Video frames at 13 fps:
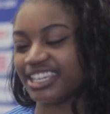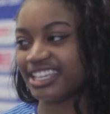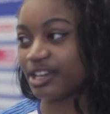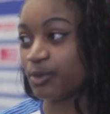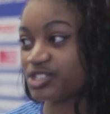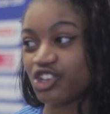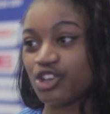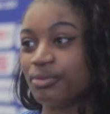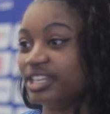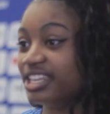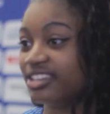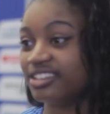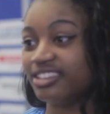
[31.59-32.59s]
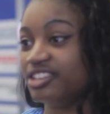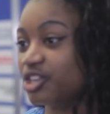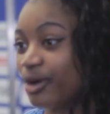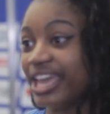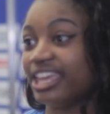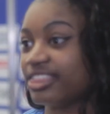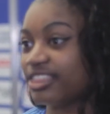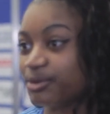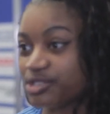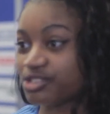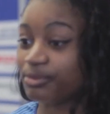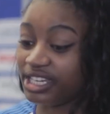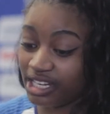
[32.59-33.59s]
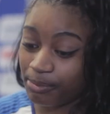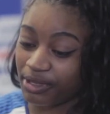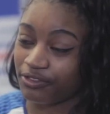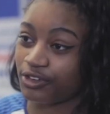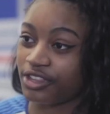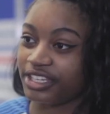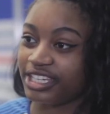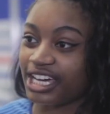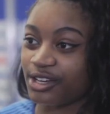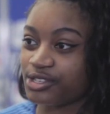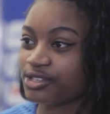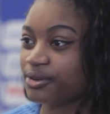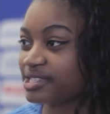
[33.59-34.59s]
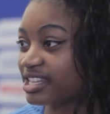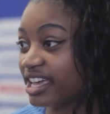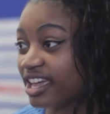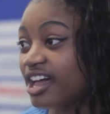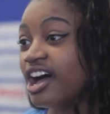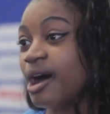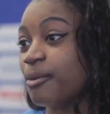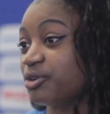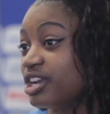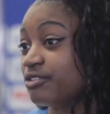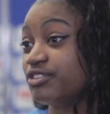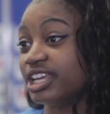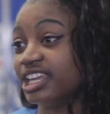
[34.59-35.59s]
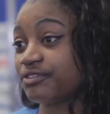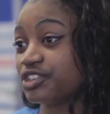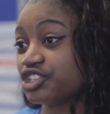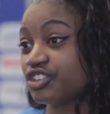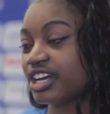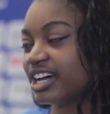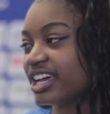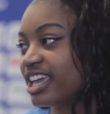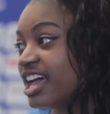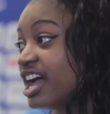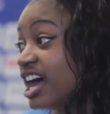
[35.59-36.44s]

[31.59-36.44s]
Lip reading: And I wasn't coming in, you know, eighth. I was coming in a bit further down. So I was like, I'm going to really have to try.